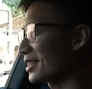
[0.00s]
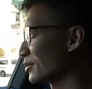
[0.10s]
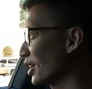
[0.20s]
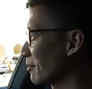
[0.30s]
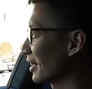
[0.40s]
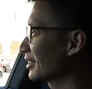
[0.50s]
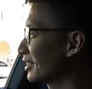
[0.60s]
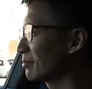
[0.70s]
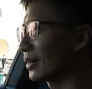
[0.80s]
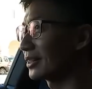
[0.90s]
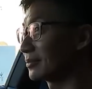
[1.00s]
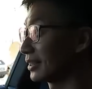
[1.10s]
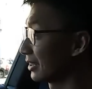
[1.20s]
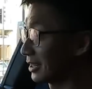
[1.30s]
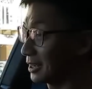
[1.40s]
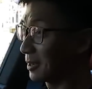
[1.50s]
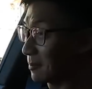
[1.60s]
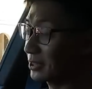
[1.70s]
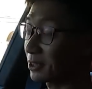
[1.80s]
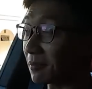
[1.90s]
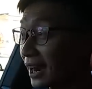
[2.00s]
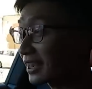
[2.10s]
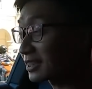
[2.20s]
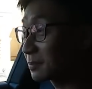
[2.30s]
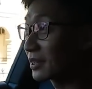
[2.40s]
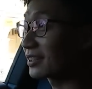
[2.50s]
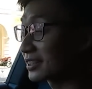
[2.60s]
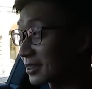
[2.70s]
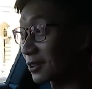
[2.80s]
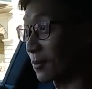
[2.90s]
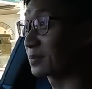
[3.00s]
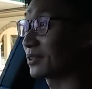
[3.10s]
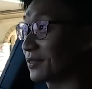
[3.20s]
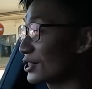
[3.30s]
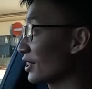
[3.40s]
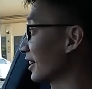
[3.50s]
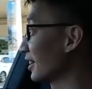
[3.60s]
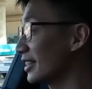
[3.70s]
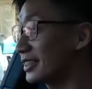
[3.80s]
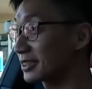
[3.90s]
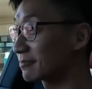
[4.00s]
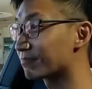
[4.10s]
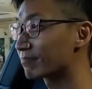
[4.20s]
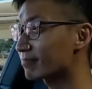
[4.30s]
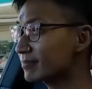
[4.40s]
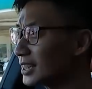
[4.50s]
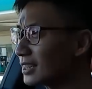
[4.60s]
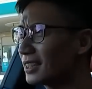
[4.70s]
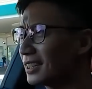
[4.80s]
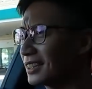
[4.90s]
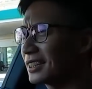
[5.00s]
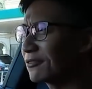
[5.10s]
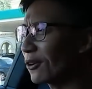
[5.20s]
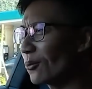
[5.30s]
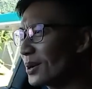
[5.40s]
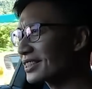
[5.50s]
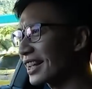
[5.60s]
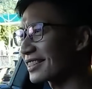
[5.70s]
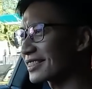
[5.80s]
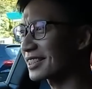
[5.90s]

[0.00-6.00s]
subject matter, but based on my experience and observation at least, they've always had